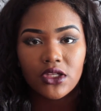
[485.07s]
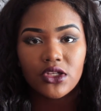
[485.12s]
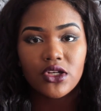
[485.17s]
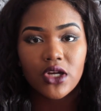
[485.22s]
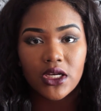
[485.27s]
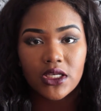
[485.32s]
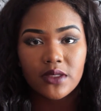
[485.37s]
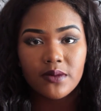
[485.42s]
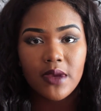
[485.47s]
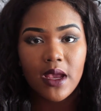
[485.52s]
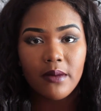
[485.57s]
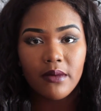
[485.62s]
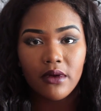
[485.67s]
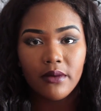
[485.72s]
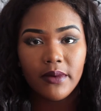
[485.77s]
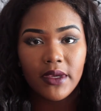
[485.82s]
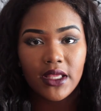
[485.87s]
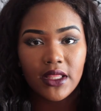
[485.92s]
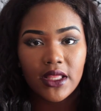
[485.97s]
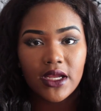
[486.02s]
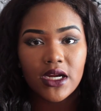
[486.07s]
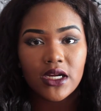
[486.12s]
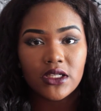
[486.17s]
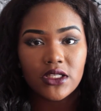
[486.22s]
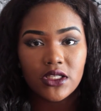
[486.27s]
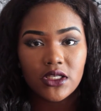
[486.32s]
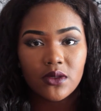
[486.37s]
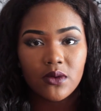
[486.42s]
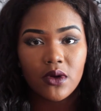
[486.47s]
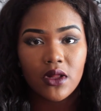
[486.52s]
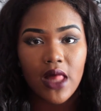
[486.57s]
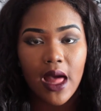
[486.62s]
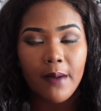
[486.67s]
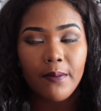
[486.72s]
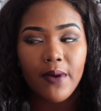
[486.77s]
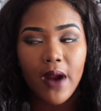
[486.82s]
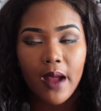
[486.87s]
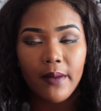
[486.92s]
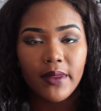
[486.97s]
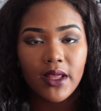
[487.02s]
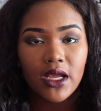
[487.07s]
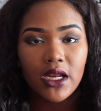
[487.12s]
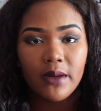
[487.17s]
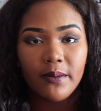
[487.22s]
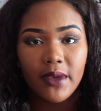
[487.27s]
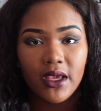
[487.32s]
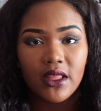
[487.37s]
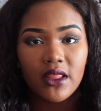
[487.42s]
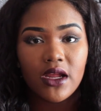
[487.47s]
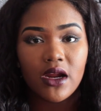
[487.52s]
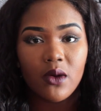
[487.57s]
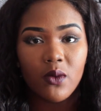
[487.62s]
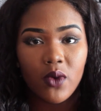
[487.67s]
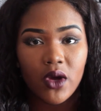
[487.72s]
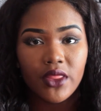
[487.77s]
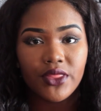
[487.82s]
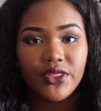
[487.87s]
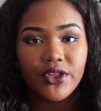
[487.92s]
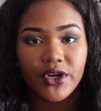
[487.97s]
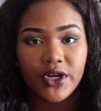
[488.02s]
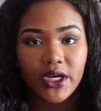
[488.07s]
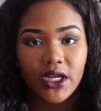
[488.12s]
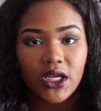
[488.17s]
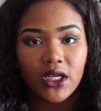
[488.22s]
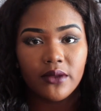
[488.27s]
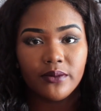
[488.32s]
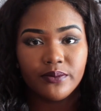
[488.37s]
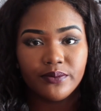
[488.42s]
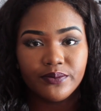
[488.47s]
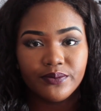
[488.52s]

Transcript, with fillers: trust me, I'm gonna be there at two o'clock. I'm probably gonna be there at one thirty.